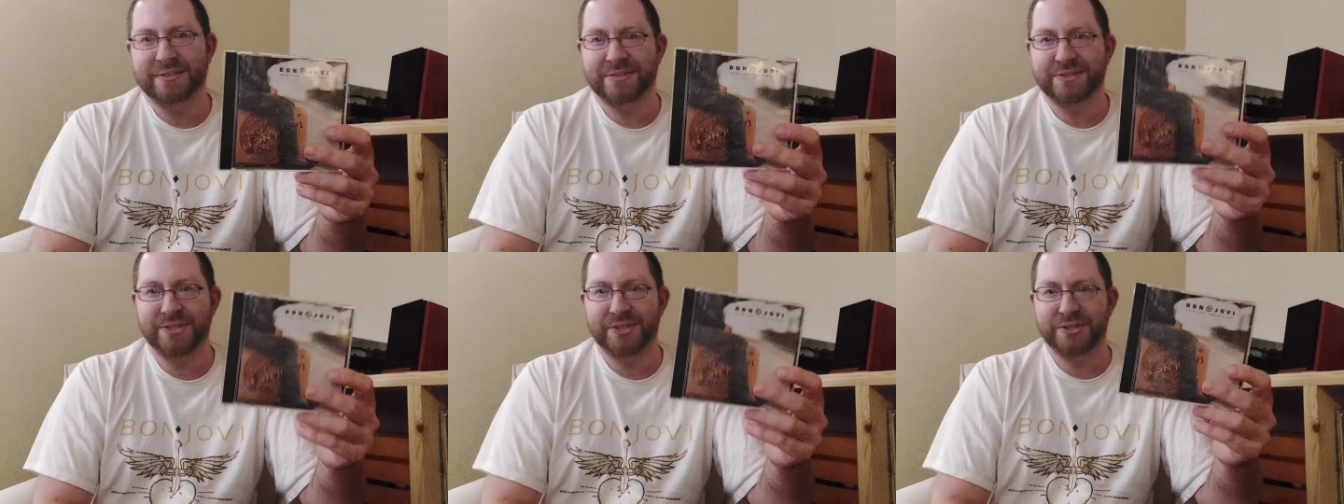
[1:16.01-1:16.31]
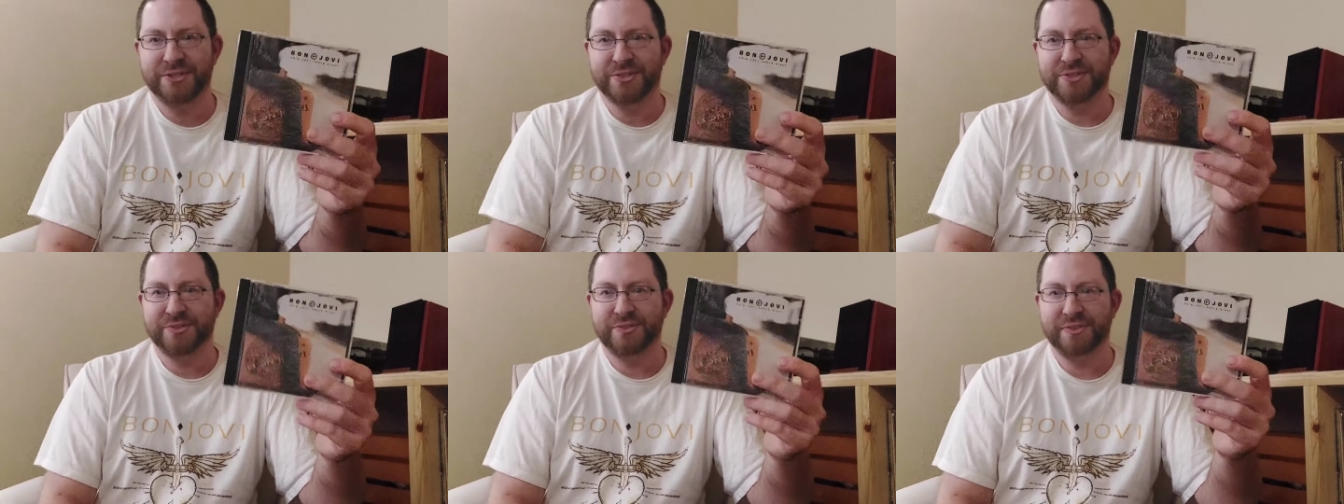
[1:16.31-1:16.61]

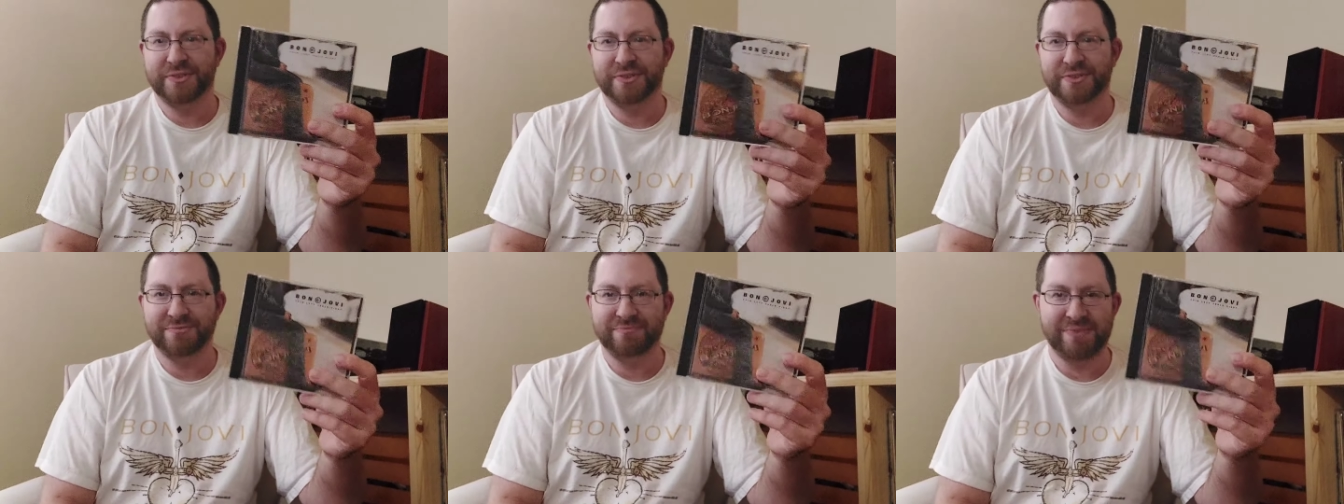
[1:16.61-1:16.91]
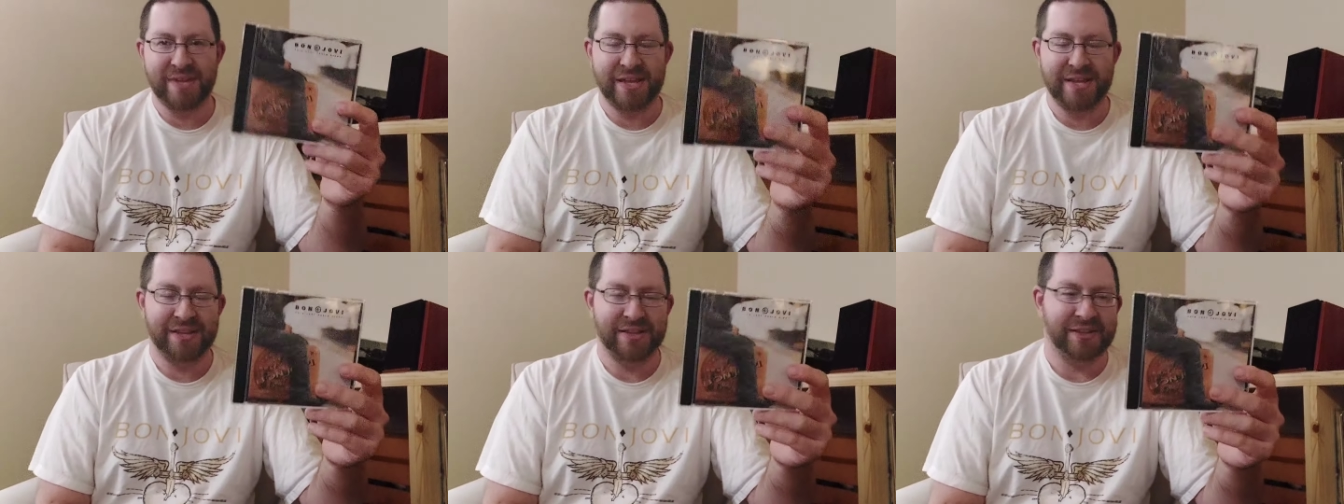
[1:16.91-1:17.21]
just
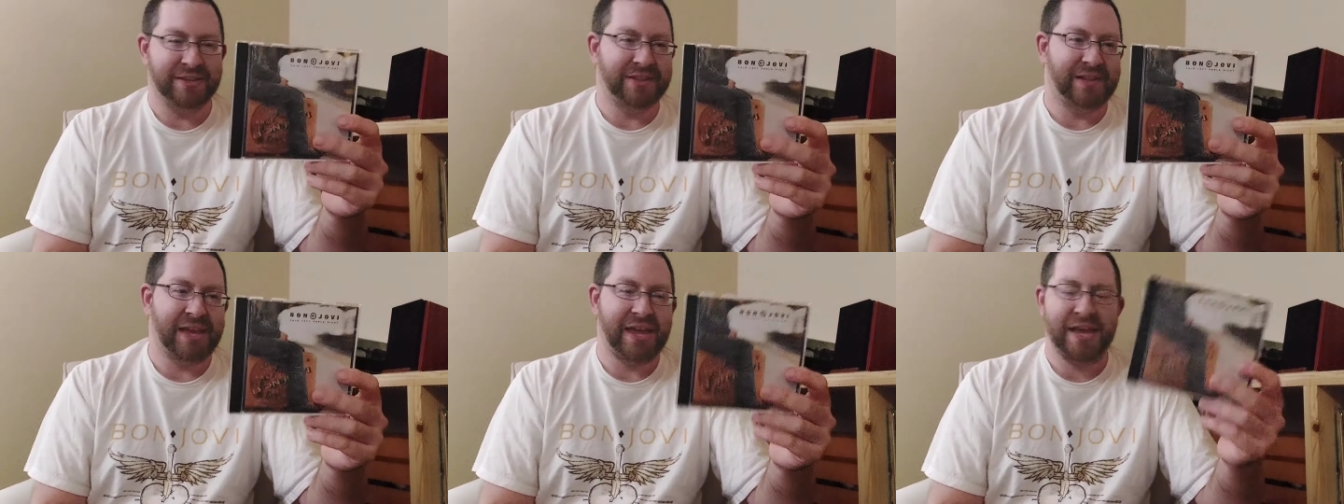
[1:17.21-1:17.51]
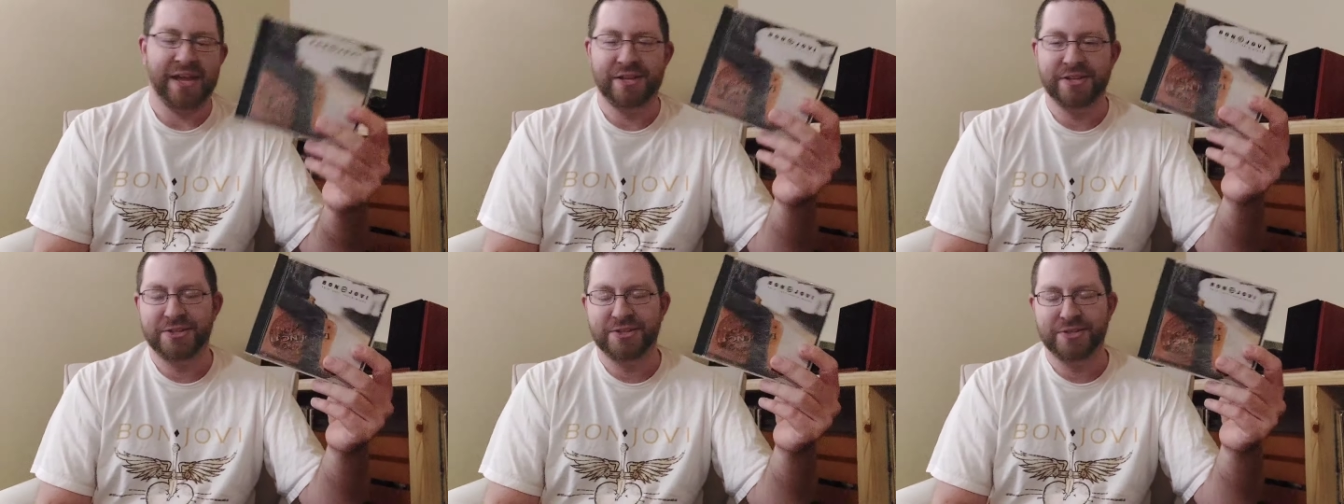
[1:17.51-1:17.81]
didn't
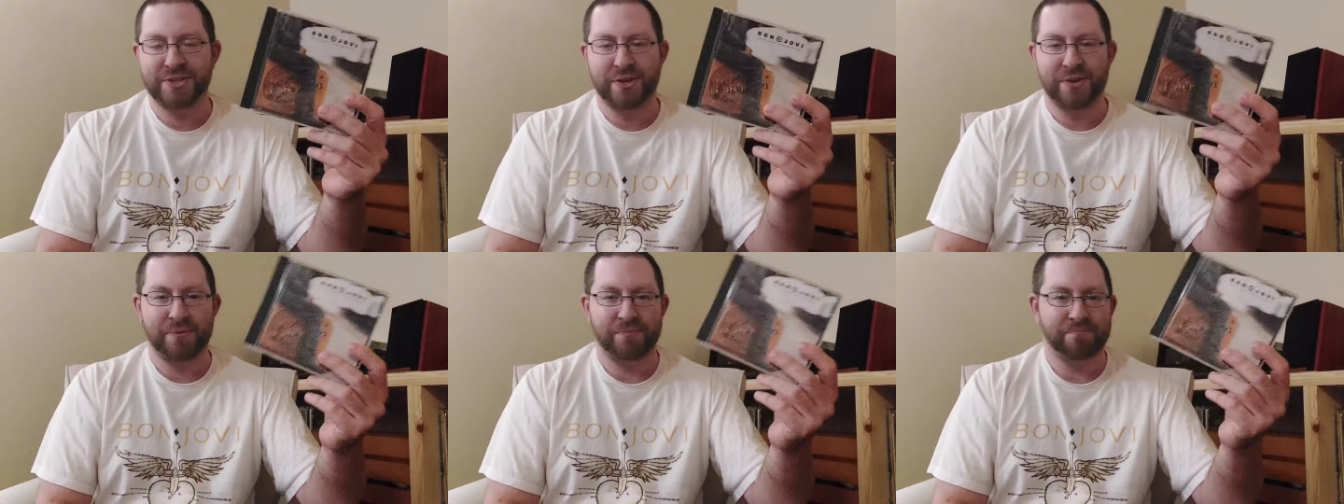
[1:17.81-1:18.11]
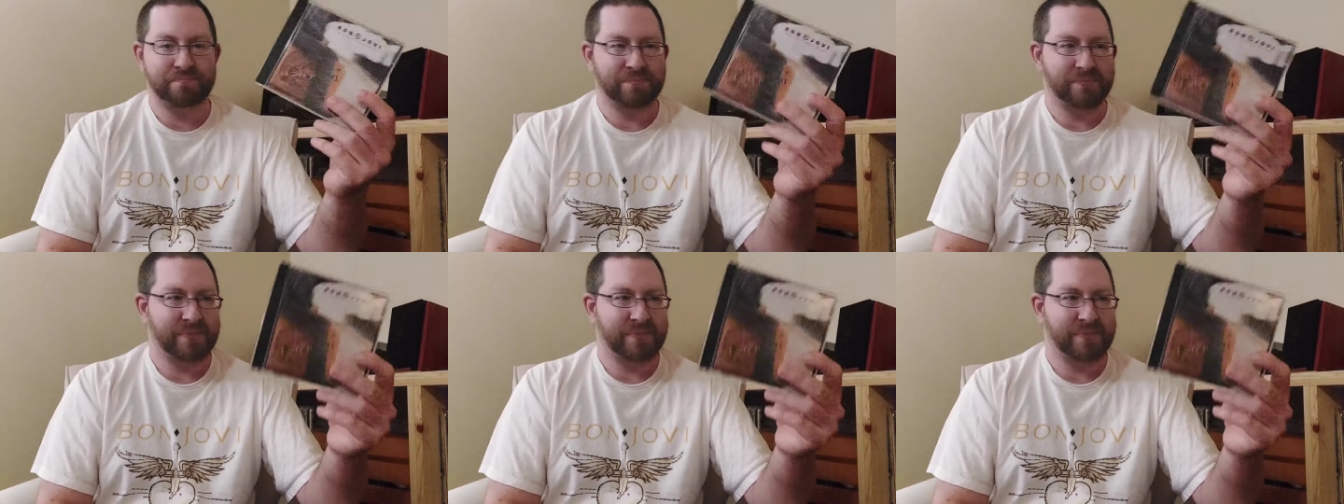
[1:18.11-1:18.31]
land, so